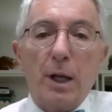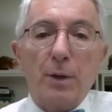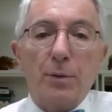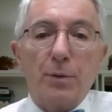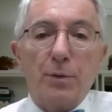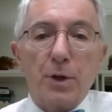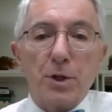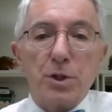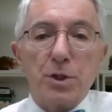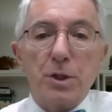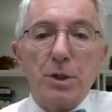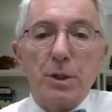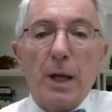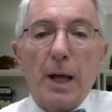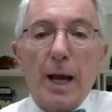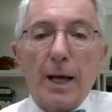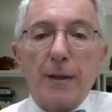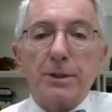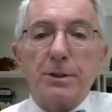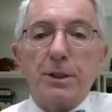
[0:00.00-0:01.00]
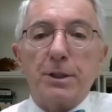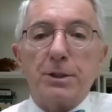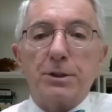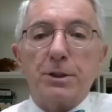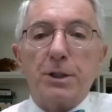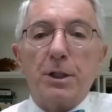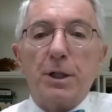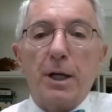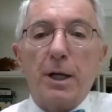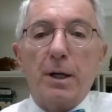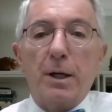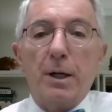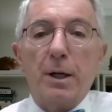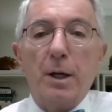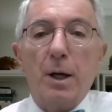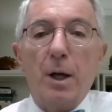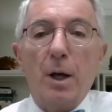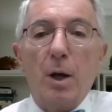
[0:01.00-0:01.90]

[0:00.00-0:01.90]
efficient access to data,